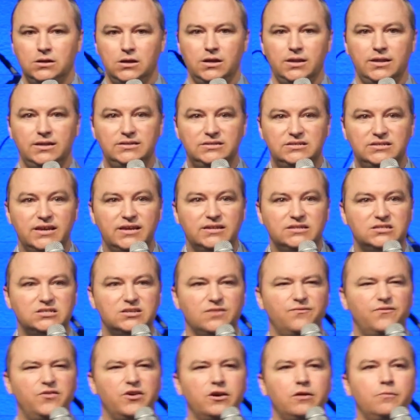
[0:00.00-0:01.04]
And he says
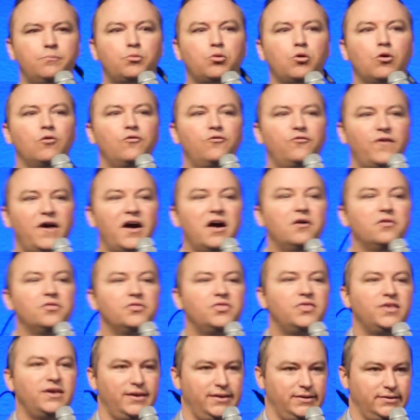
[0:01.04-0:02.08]
some very profound
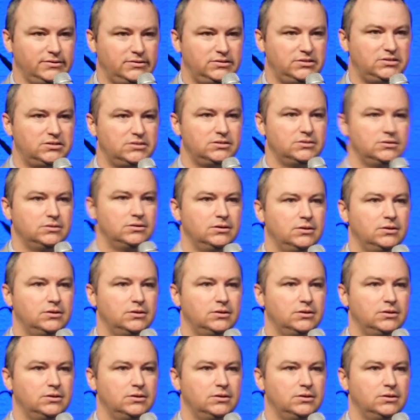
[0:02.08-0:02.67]
things.